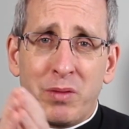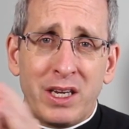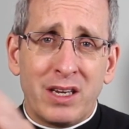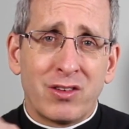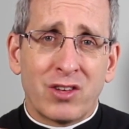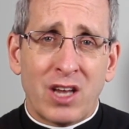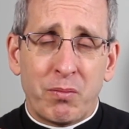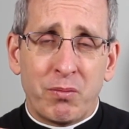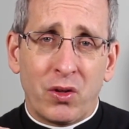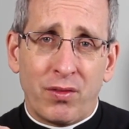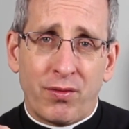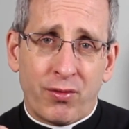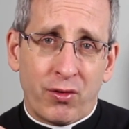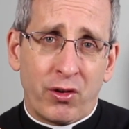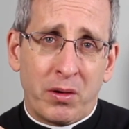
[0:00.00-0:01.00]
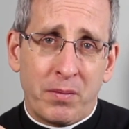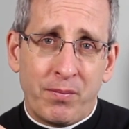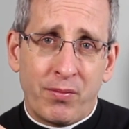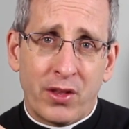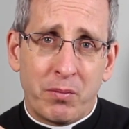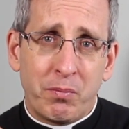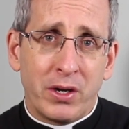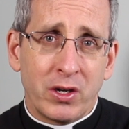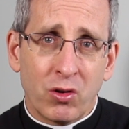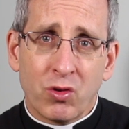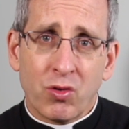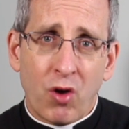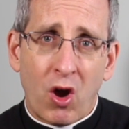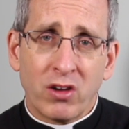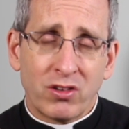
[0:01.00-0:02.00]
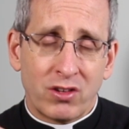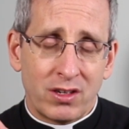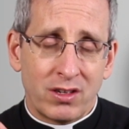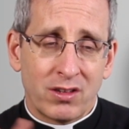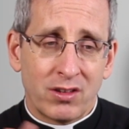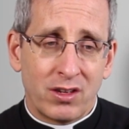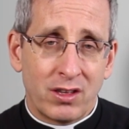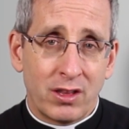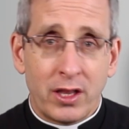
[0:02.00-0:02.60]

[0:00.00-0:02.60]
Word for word: be assembled for bigger crosses,